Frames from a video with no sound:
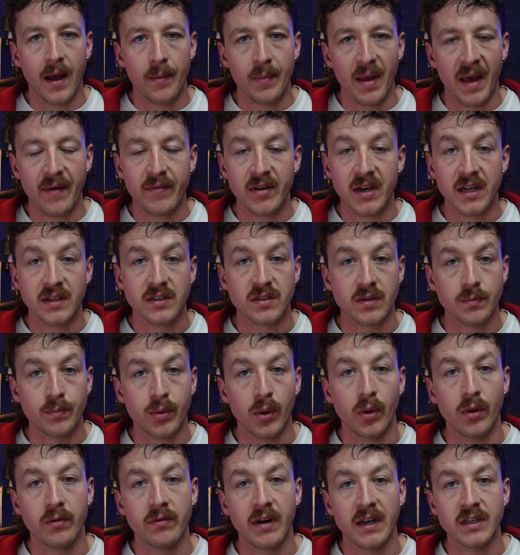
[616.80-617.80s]
evidence in
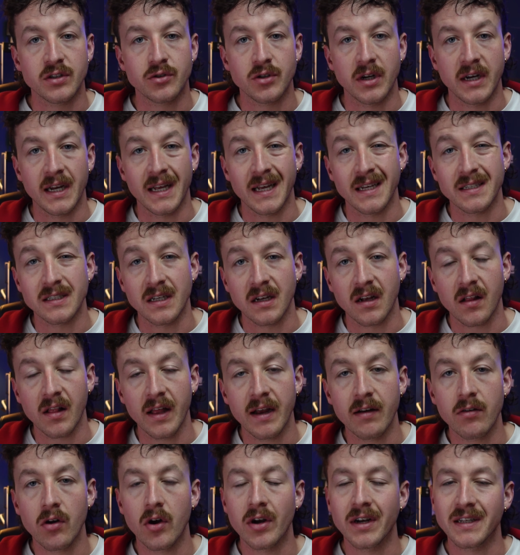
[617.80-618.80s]
polarized training isn't
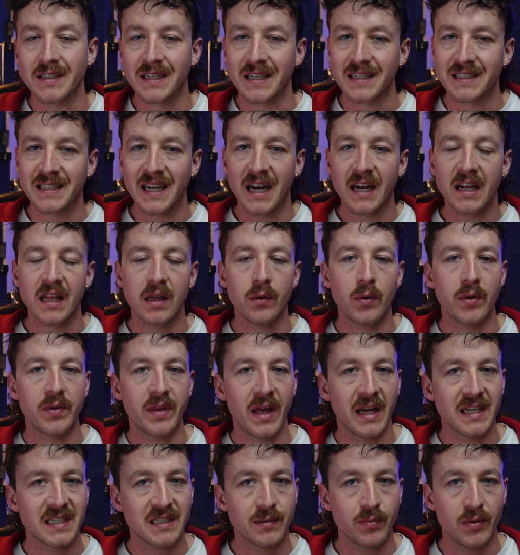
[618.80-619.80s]
clear on is exactly what
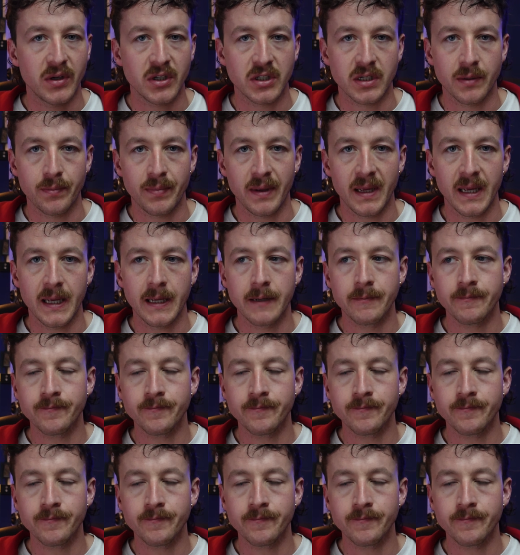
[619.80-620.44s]
that split should be.